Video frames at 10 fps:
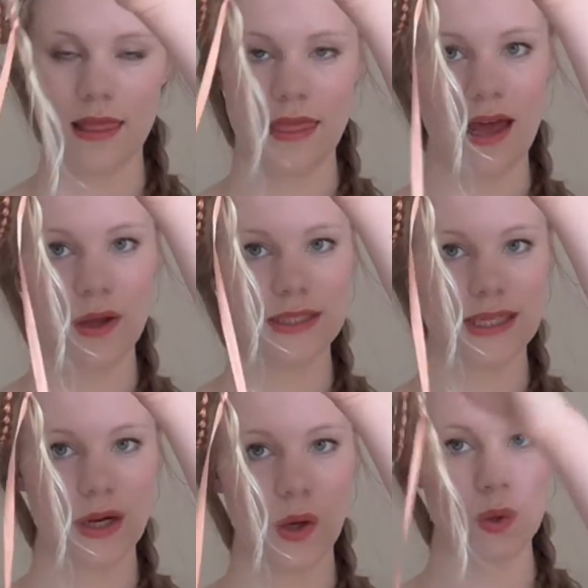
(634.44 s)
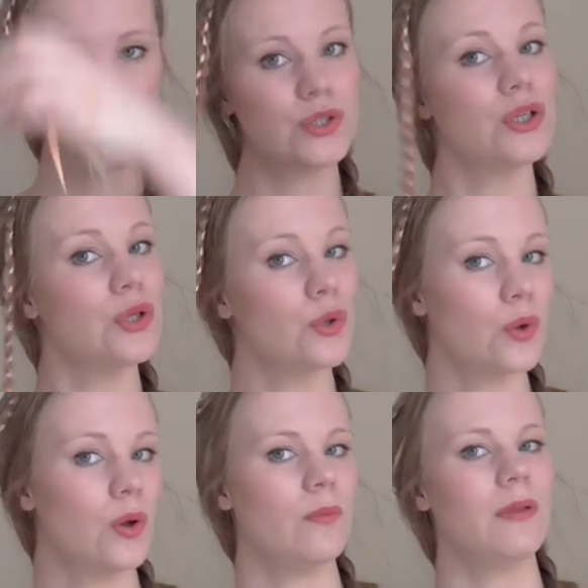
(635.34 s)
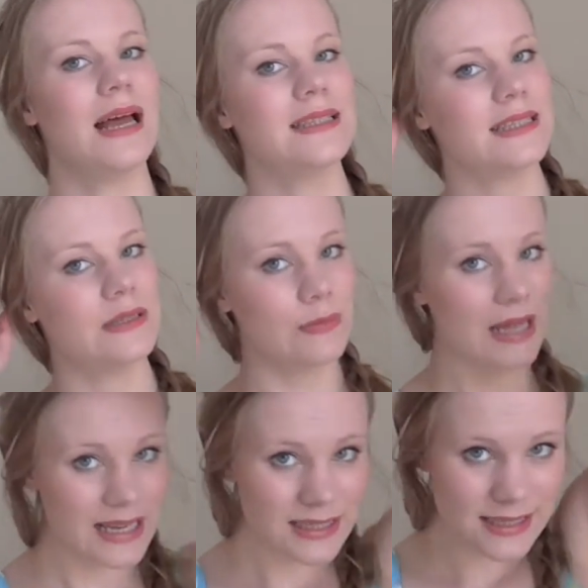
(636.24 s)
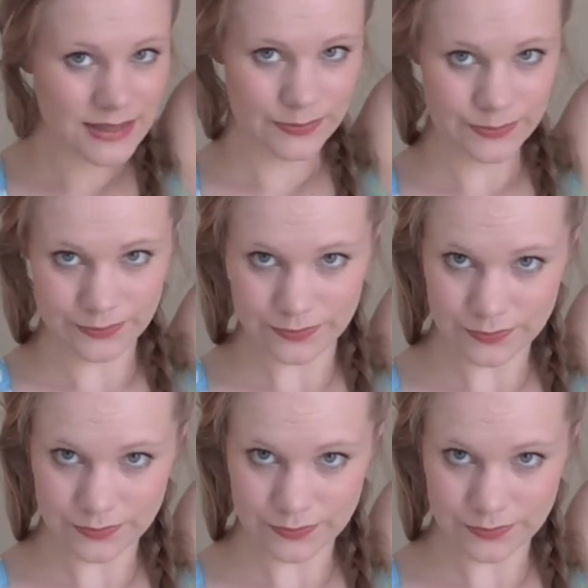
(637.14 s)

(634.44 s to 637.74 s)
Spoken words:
And that is going to hold your plait in place.